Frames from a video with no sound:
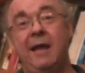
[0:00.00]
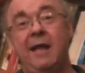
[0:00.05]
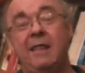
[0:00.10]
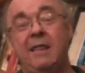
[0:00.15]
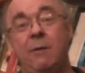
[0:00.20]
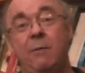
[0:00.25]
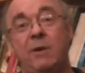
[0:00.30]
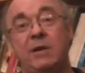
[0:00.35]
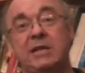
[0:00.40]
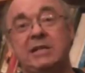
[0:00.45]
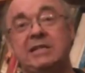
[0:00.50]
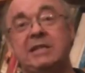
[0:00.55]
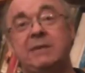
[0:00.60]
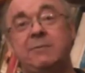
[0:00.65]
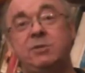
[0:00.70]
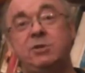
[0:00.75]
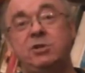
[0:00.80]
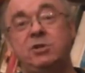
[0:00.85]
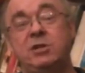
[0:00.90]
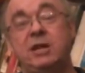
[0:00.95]
they went to
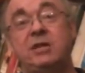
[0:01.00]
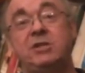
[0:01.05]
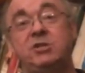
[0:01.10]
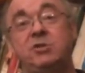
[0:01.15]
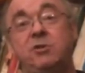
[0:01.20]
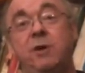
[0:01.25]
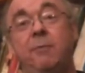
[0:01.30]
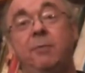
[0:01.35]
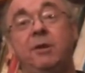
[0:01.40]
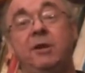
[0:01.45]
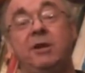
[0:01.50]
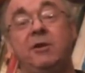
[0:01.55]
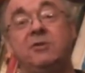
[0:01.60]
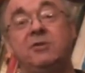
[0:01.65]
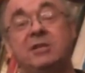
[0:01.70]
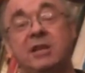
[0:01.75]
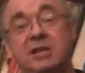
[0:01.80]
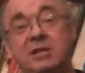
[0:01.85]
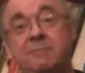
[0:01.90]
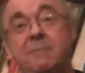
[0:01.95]
such trouble to use
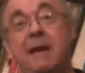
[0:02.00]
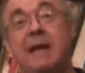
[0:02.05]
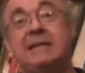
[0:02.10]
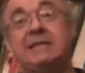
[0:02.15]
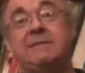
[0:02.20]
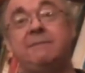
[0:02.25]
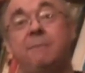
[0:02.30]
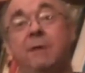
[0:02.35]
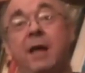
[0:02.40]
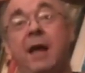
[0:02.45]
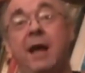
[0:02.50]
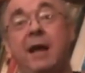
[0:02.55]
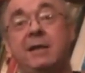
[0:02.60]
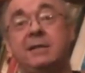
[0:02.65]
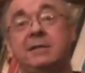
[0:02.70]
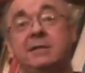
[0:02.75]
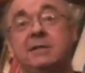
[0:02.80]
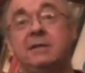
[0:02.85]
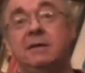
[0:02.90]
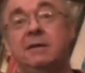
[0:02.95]
such massive
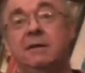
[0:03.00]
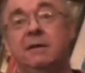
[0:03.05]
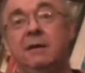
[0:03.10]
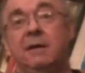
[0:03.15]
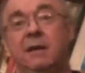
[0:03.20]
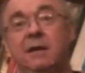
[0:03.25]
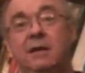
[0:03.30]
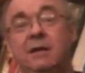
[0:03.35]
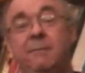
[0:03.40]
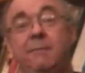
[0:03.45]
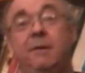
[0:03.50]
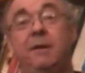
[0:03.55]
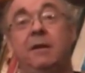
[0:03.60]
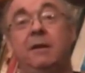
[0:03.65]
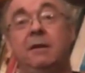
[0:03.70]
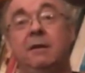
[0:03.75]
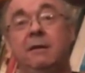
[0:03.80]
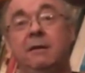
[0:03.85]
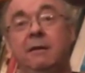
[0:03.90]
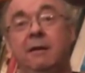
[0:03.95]
blocks to
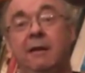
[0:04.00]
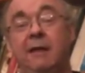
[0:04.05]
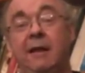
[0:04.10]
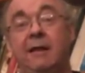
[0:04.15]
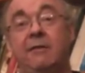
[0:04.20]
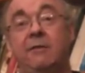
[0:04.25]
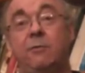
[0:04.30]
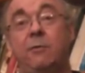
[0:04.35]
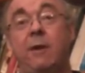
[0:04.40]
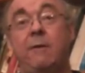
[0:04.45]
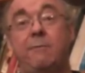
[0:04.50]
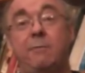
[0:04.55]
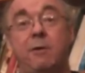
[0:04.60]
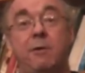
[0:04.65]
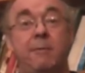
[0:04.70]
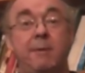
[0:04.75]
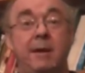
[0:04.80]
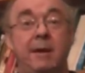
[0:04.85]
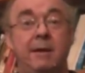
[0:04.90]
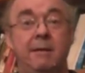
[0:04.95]
build like the Great
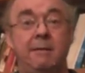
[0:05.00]
Pyramid.